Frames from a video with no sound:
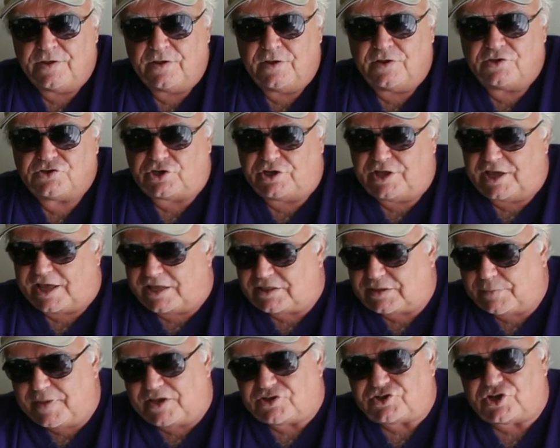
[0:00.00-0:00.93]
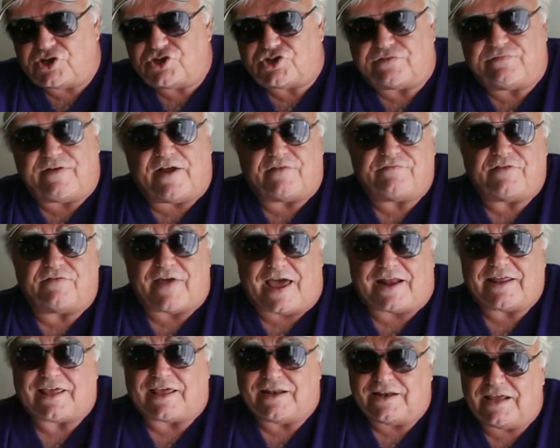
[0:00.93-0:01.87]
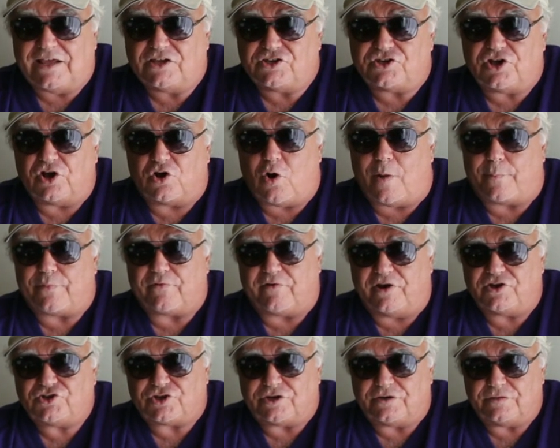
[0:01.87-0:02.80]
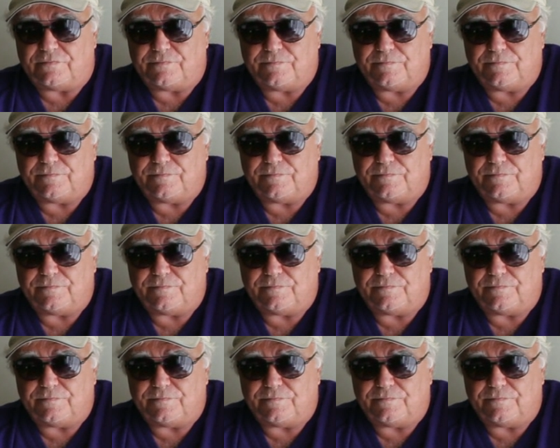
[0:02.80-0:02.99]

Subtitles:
So you get the message, the Vatican is a corporation.